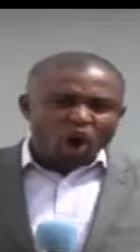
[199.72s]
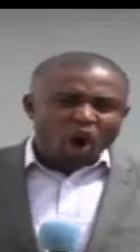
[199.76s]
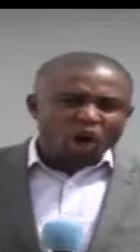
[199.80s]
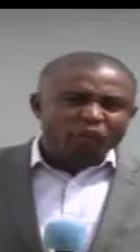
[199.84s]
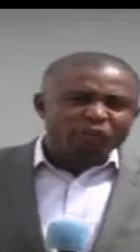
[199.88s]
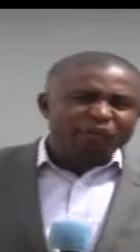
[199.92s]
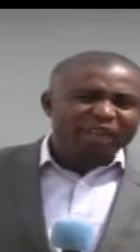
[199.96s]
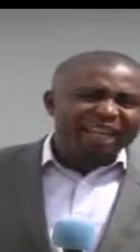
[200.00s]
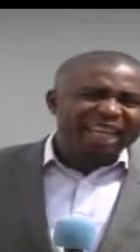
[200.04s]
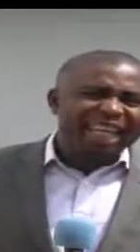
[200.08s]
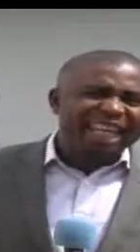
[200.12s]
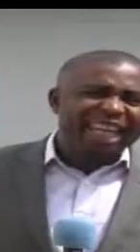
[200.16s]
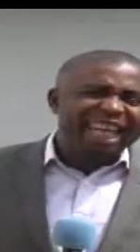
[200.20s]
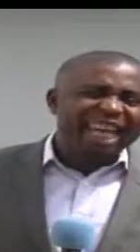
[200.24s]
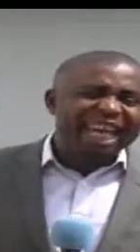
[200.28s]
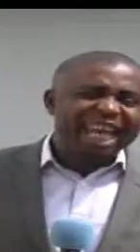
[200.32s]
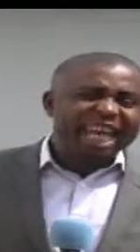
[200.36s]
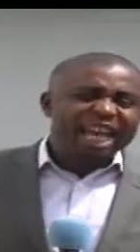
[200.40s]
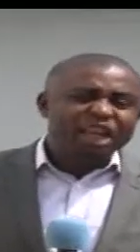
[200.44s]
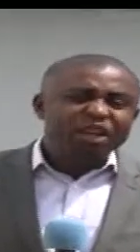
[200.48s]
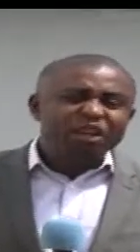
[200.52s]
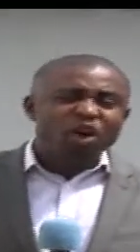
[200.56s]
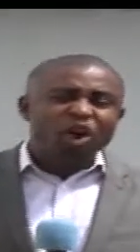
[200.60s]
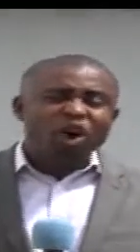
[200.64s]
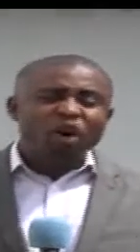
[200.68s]
of the
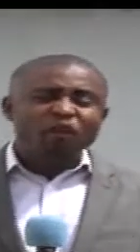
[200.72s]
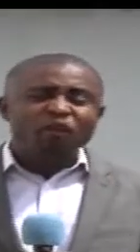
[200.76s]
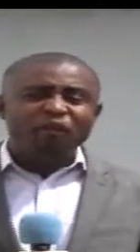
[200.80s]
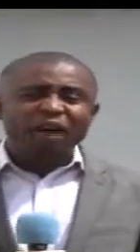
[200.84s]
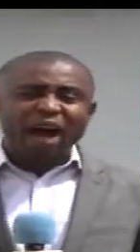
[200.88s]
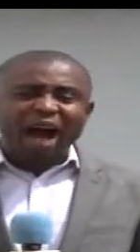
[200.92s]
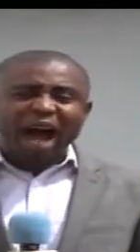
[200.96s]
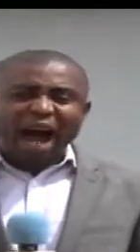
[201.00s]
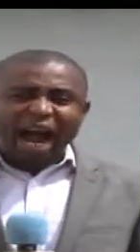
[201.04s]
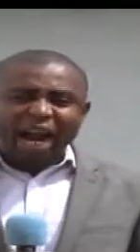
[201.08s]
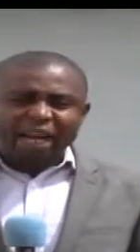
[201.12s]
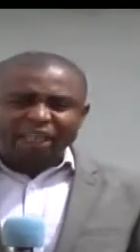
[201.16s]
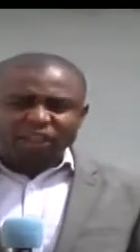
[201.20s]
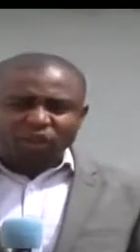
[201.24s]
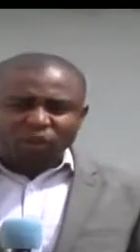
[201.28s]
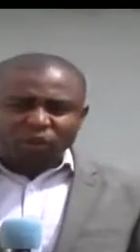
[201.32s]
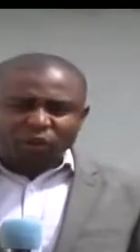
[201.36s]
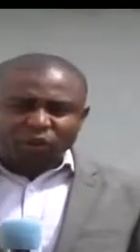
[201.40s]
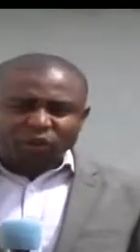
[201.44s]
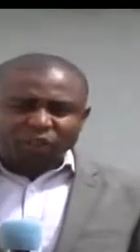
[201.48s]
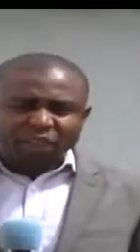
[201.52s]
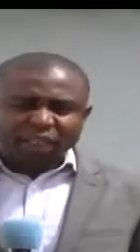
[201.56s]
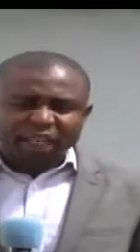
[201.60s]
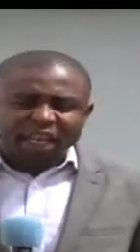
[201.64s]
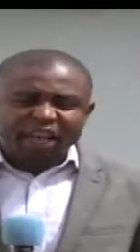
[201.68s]
Guild of
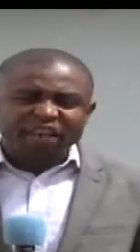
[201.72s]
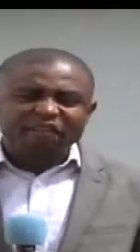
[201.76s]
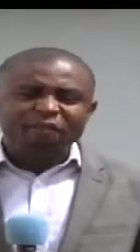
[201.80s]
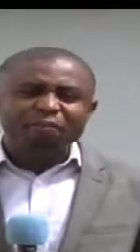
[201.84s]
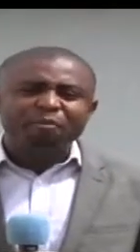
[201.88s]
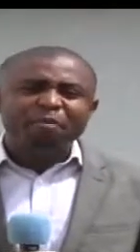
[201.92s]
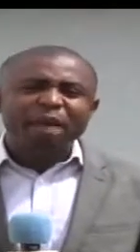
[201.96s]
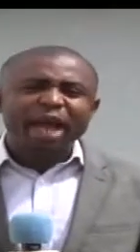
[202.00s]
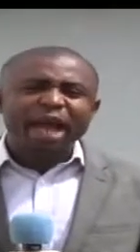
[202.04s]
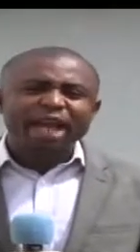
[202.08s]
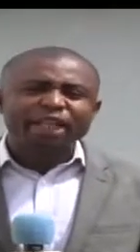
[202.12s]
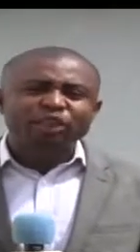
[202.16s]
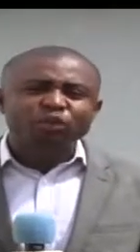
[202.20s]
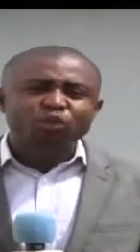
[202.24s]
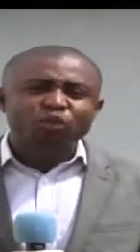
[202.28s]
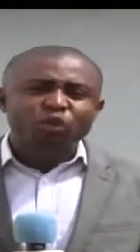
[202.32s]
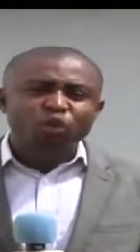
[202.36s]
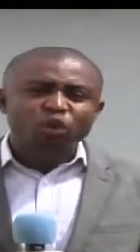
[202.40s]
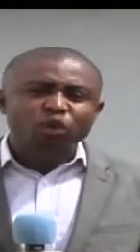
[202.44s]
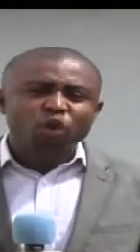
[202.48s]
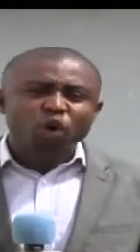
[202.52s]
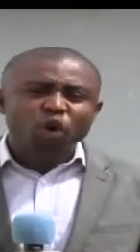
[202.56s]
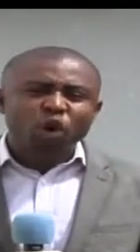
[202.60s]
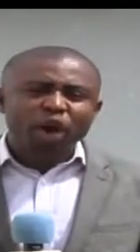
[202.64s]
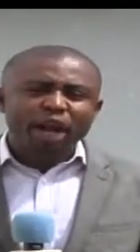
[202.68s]
Actors, if met,
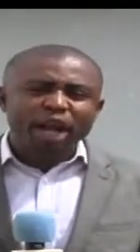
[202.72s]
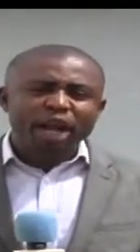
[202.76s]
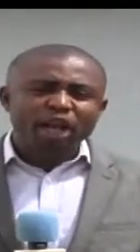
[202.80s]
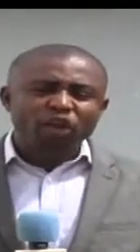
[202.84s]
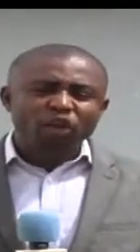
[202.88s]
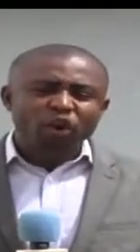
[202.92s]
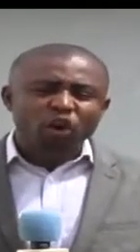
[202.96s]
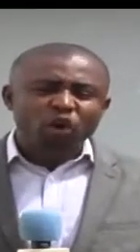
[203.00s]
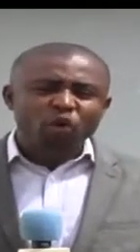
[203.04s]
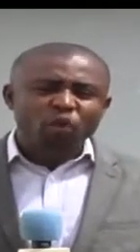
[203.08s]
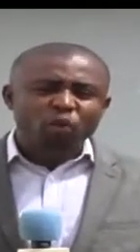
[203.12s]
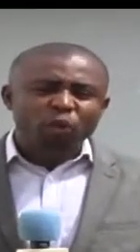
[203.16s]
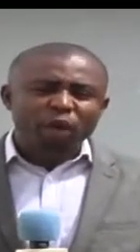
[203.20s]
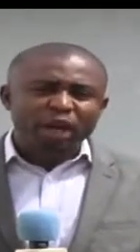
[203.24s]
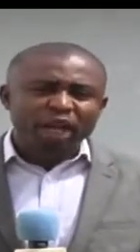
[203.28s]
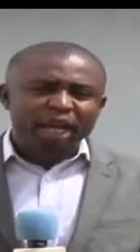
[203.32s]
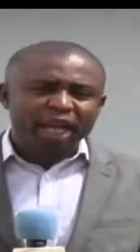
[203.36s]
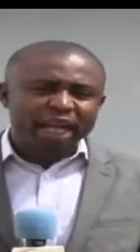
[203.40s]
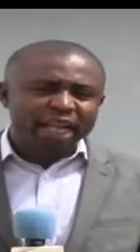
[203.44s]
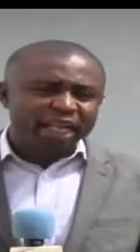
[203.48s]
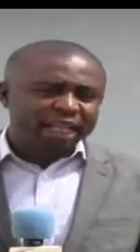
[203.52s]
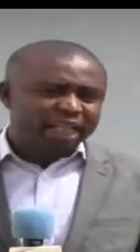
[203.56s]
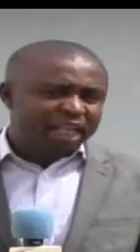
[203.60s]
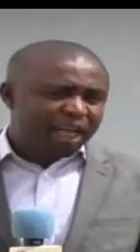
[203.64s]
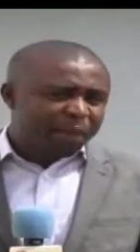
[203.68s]
would go a long way
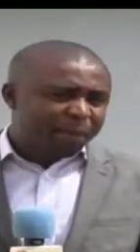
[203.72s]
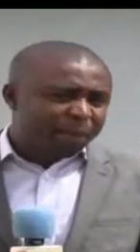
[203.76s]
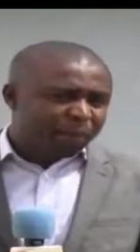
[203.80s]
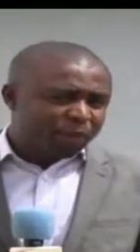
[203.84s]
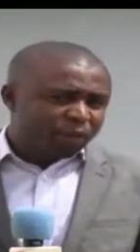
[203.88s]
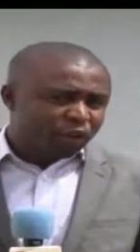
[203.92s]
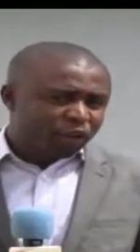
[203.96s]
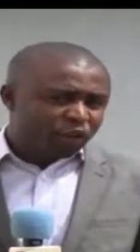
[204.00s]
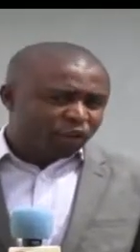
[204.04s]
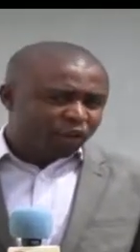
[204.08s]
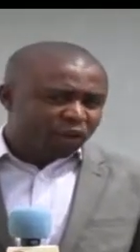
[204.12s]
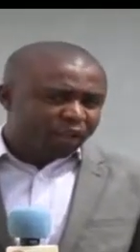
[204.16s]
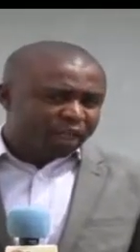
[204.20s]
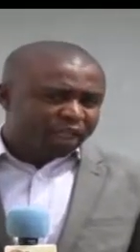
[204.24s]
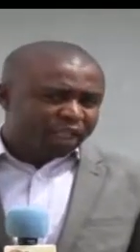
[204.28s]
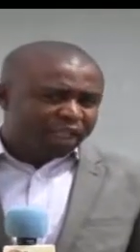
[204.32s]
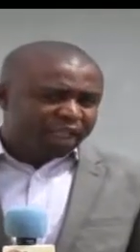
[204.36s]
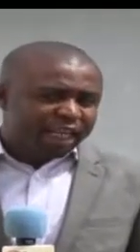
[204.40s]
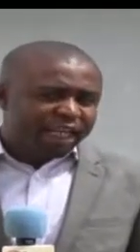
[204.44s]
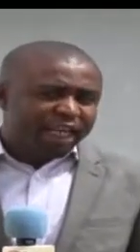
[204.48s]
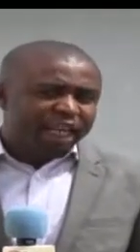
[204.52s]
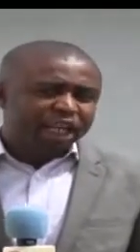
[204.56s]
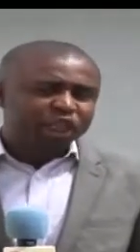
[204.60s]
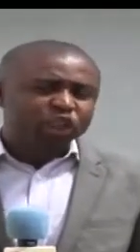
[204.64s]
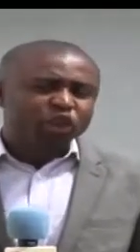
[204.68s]
in repositioning
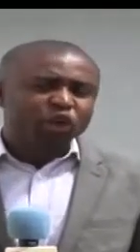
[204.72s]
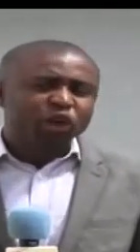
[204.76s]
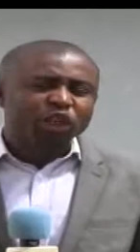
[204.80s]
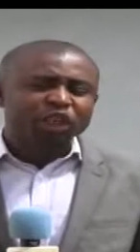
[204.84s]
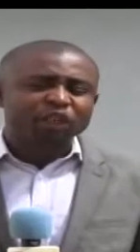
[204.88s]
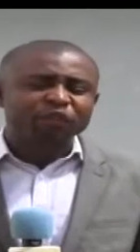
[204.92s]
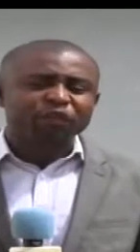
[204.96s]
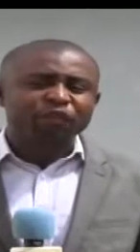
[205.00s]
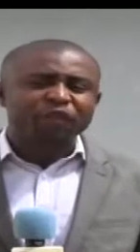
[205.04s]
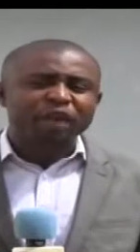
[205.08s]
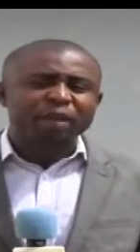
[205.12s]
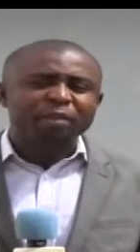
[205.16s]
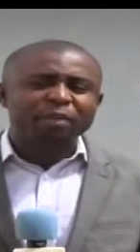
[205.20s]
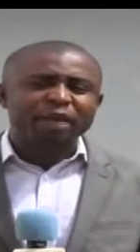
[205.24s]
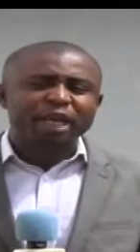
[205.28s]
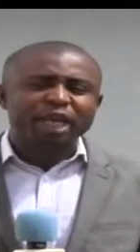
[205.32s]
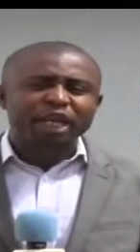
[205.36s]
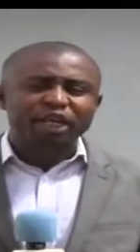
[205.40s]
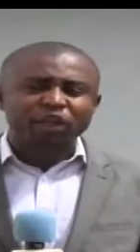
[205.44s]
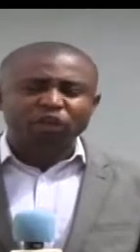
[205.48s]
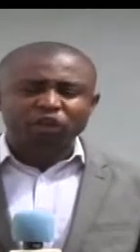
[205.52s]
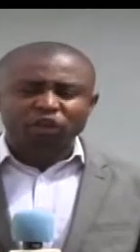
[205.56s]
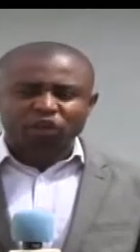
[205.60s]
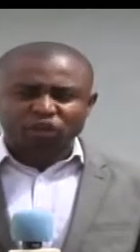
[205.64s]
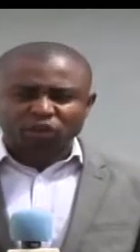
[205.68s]
the nation's film
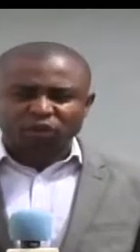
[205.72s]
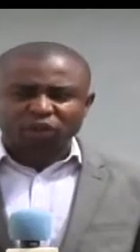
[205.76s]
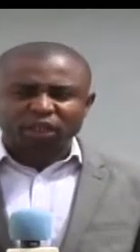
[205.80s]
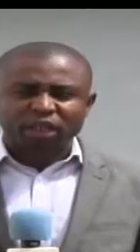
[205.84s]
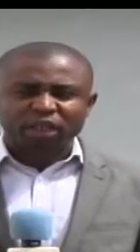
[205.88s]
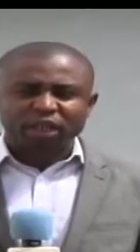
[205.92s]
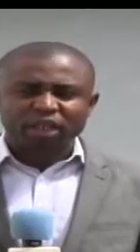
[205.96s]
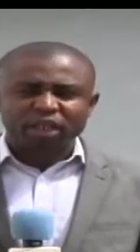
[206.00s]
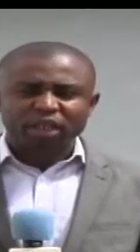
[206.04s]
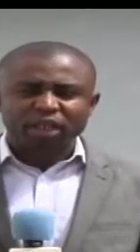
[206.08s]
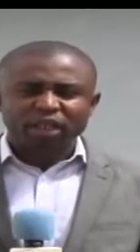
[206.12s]
industry.